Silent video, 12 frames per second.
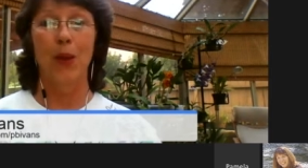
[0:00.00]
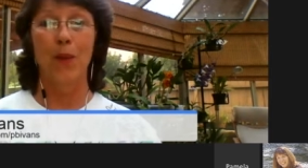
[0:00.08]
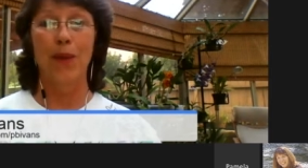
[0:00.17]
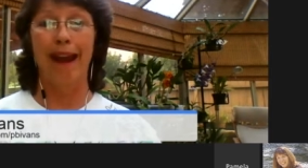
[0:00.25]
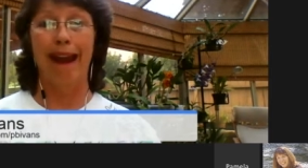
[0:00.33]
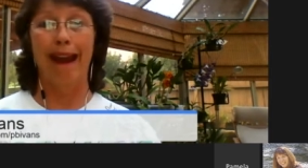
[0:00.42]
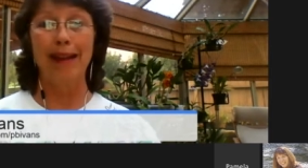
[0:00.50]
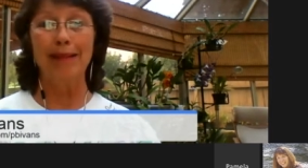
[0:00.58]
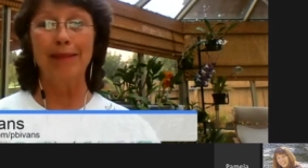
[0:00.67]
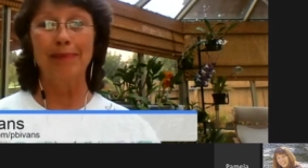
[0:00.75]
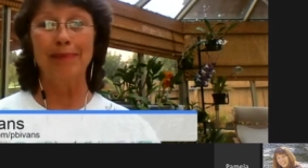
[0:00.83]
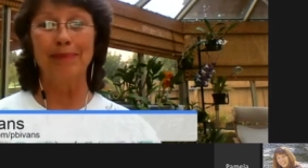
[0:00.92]

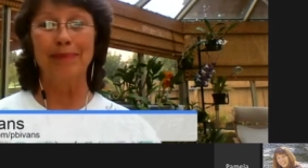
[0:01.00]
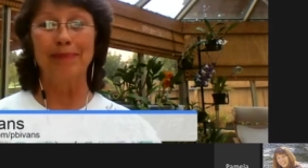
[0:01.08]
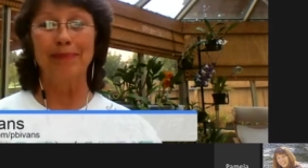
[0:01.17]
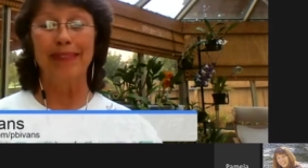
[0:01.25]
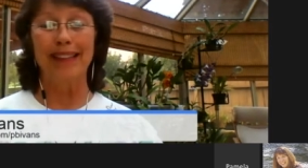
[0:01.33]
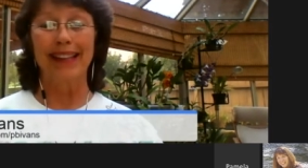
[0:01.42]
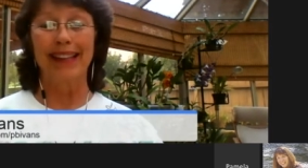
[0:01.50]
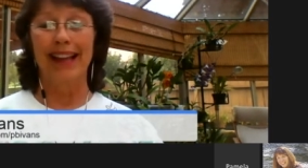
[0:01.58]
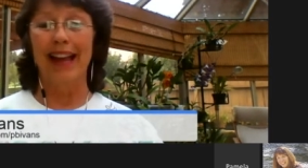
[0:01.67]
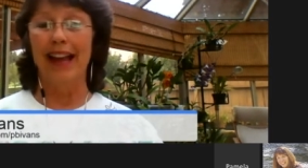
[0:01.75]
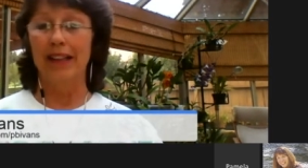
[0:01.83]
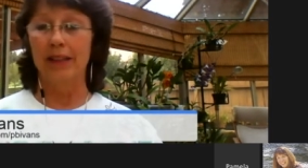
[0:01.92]
Okay?
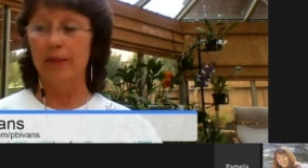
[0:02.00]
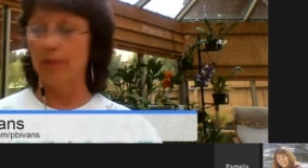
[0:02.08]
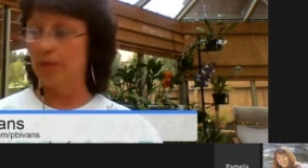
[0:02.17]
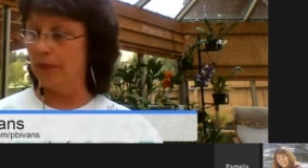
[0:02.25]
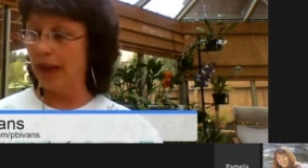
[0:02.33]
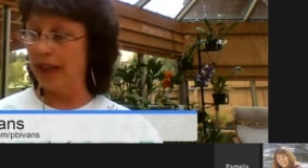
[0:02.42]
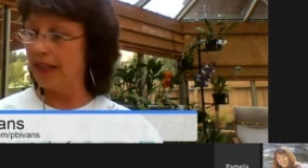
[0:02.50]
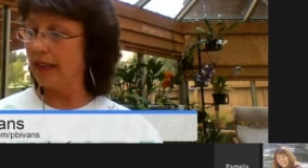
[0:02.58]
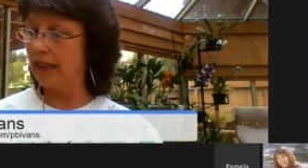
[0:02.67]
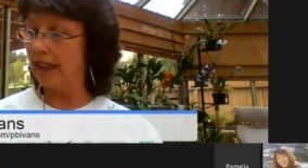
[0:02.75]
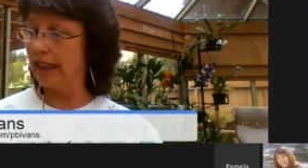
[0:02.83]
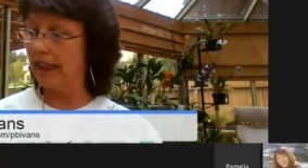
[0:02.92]
And
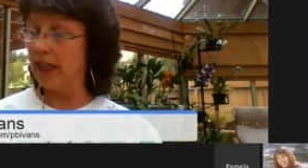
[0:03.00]
basically,